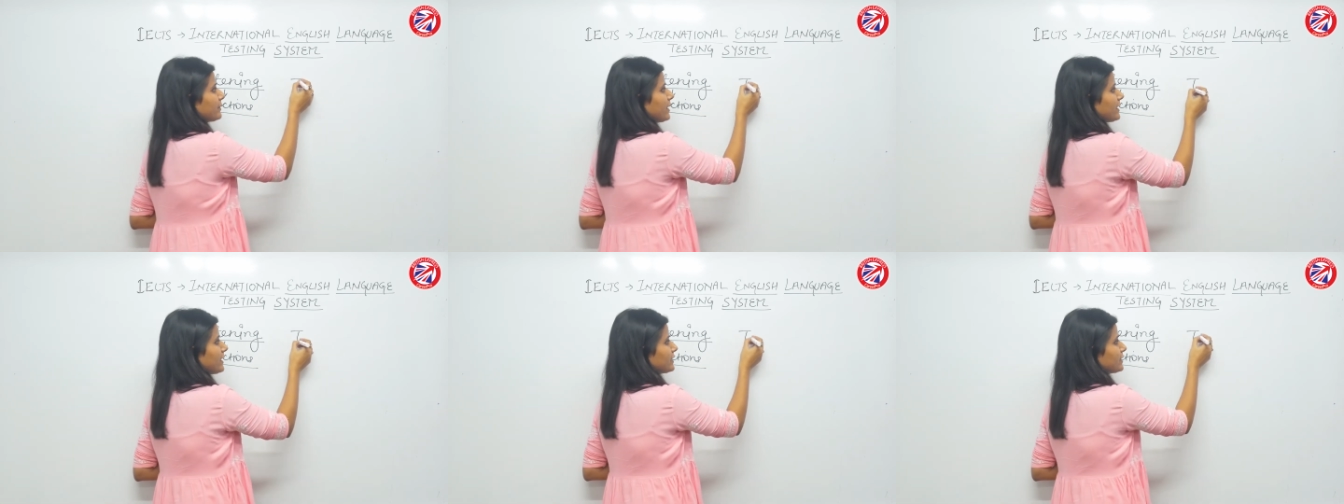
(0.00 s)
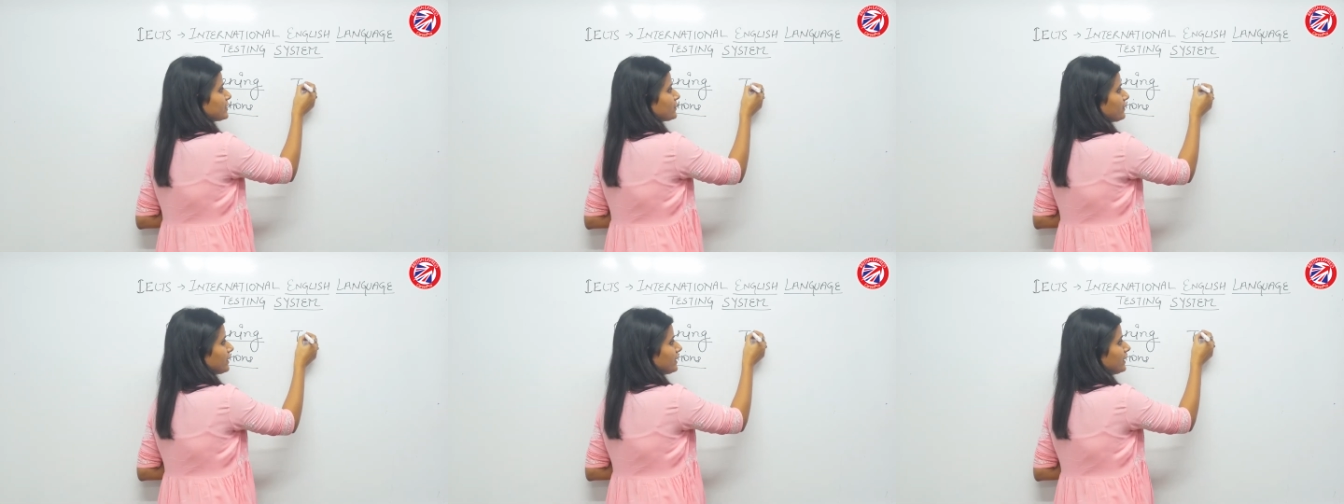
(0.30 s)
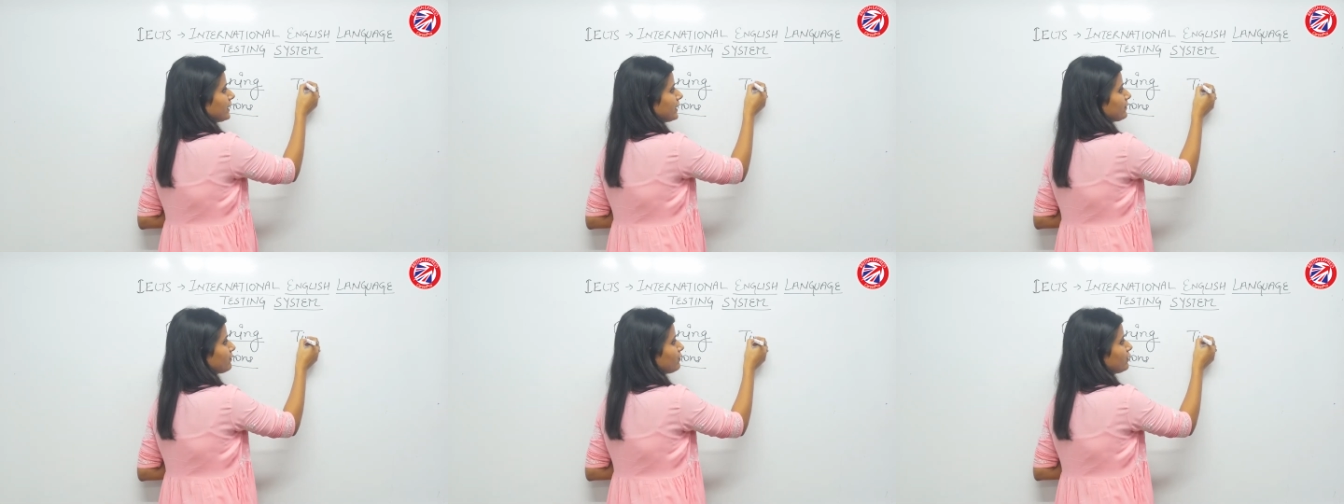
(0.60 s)
as
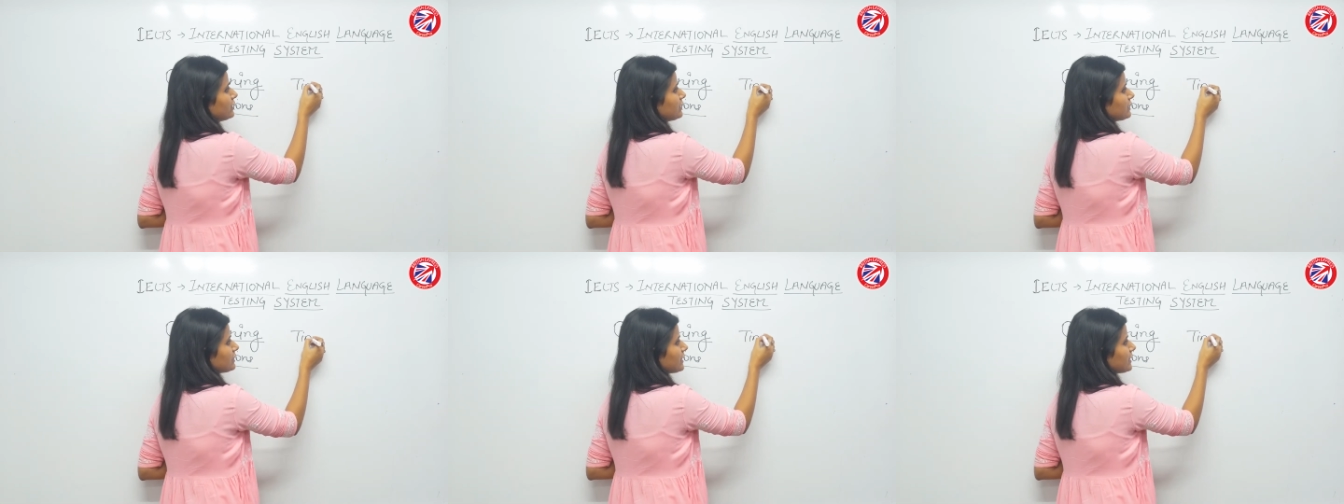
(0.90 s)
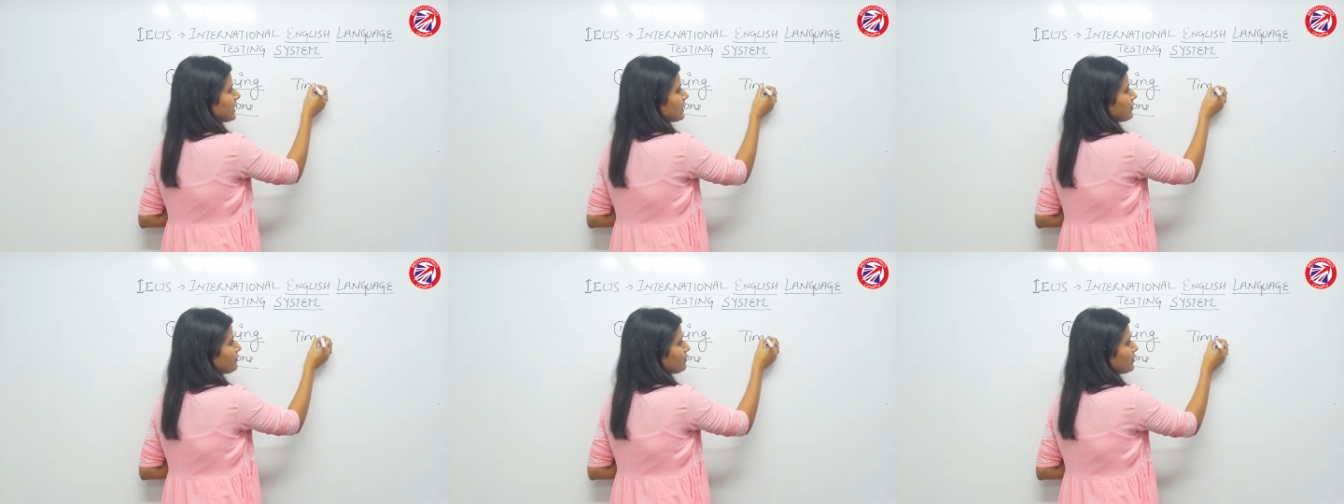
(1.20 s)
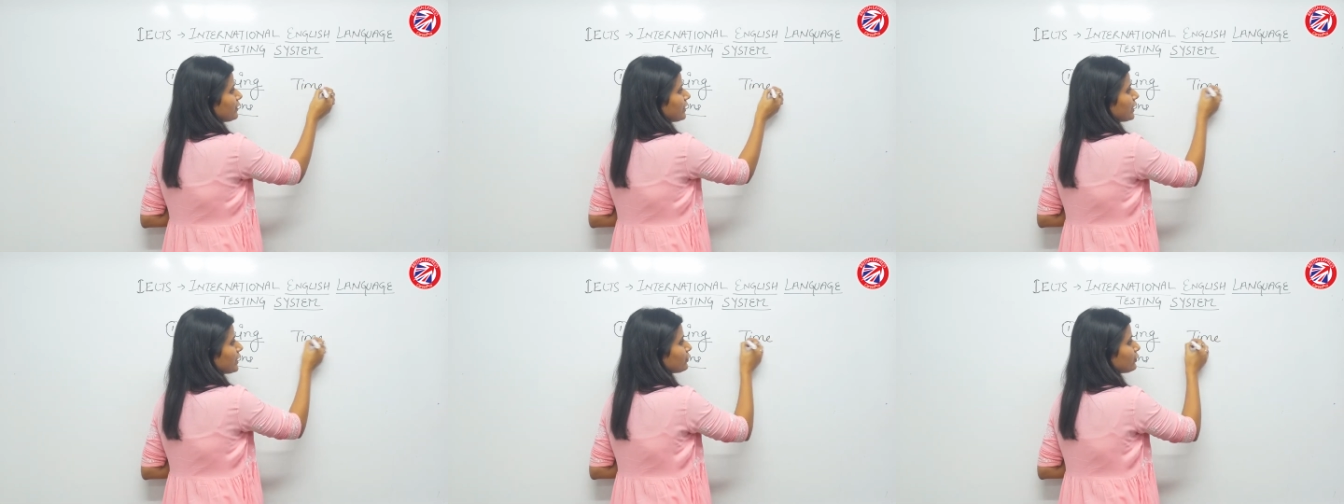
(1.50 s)
well, like what time
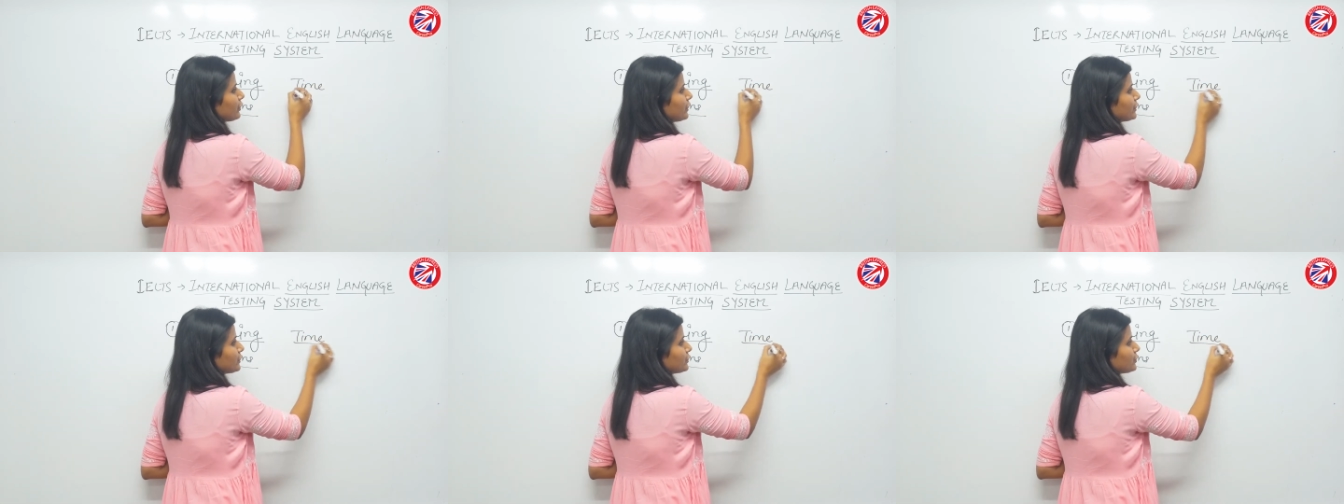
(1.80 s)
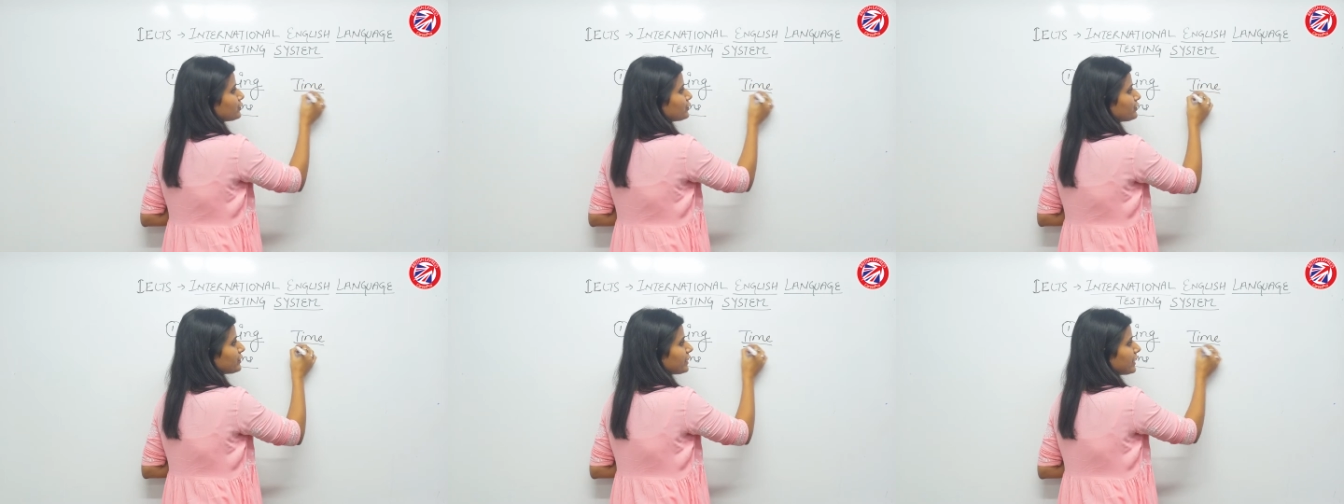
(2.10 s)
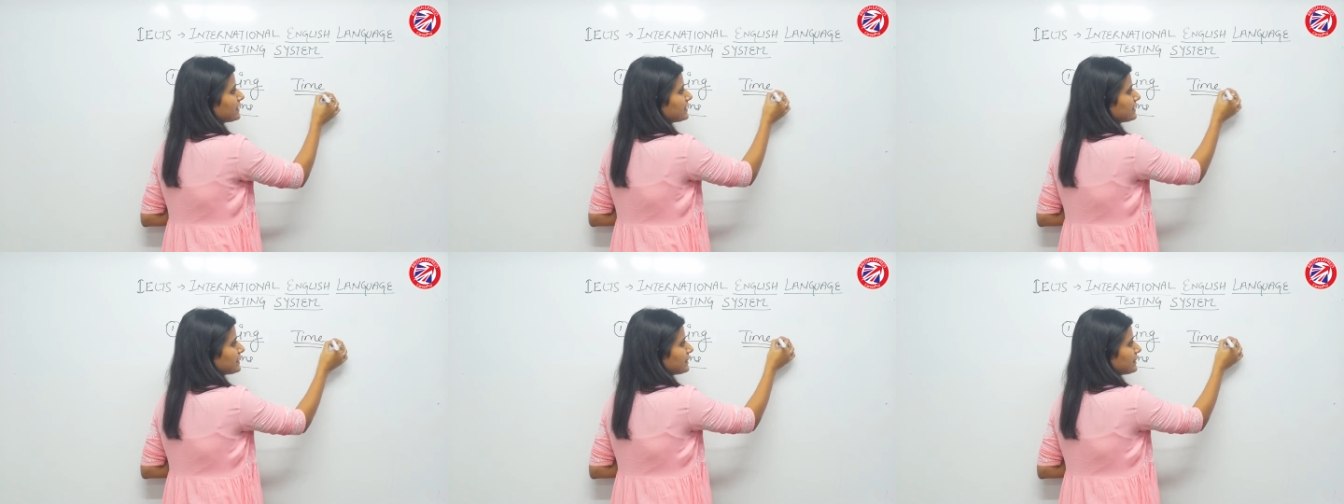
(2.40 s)
we are going to
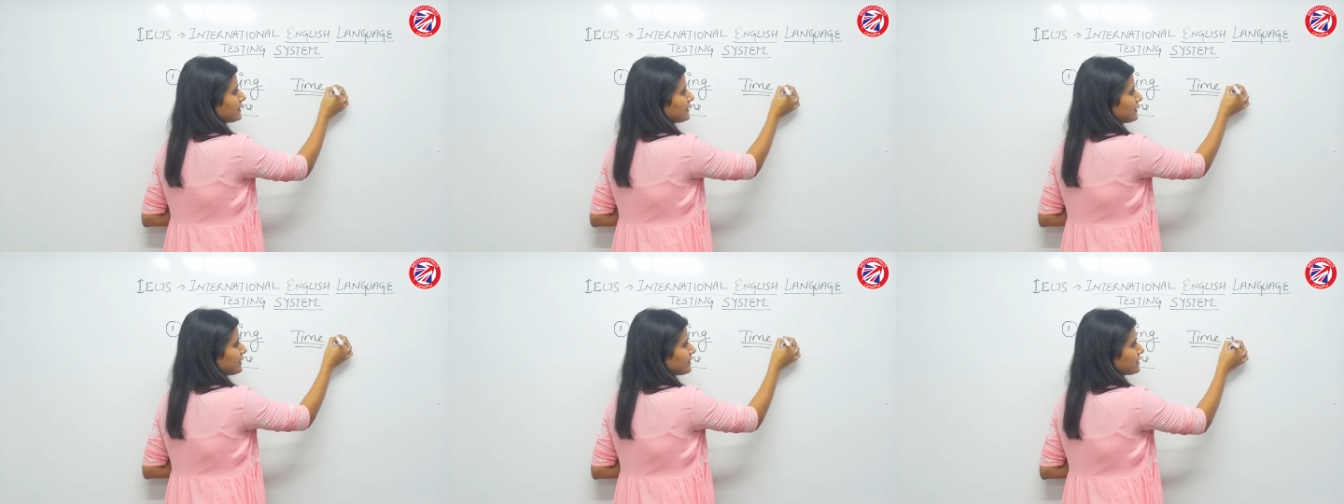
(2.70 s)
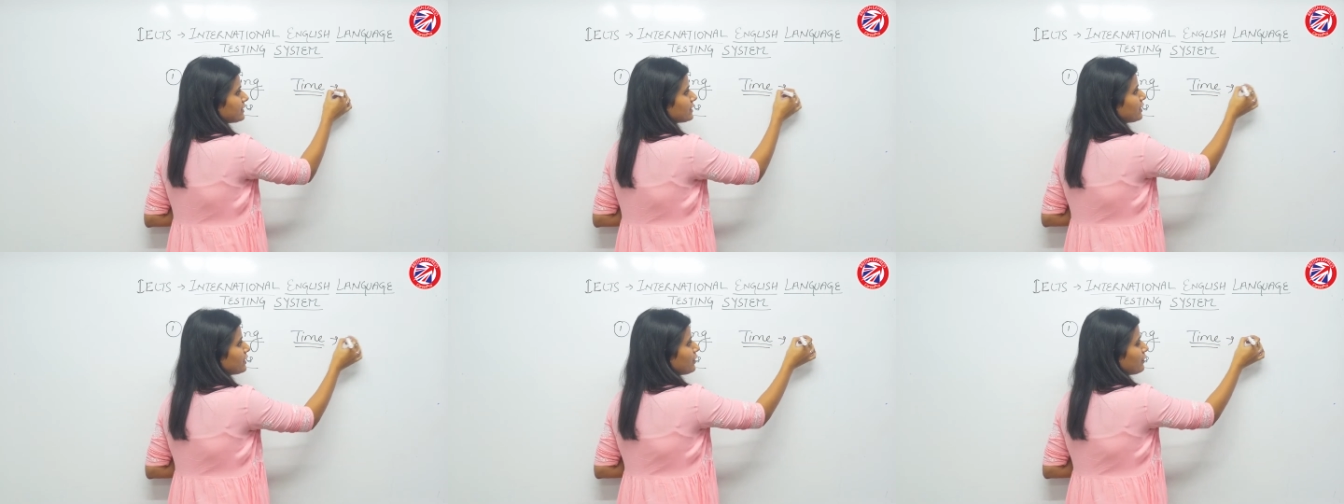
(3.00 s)
get in this.